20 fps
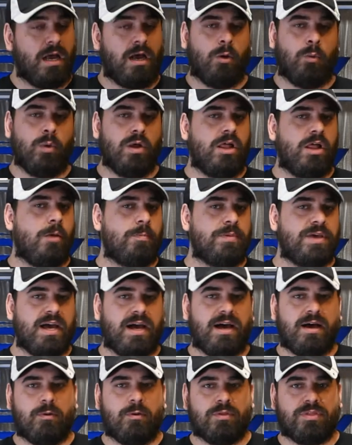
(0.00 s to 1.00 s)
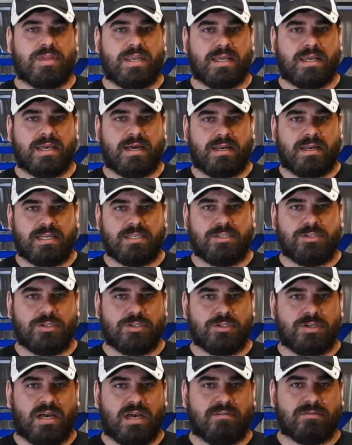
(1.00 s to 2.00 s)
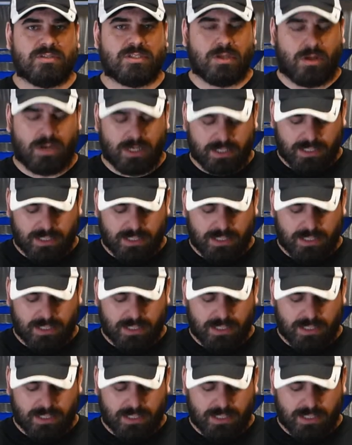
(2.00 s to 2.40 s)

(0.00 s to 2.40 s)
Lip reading: We'll help you out with any kind of issues you have installing